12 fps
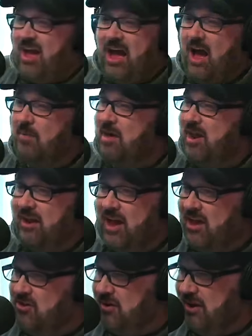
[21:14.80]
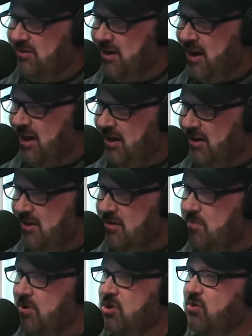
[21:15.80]
I'm not a guy who gets high.
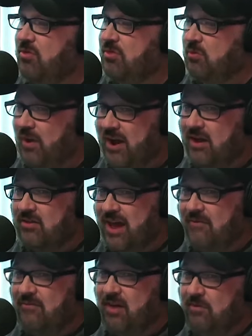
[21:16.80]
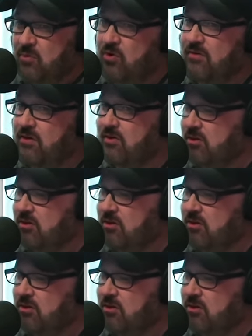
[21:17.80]
But you would, the way I laugh at that movie,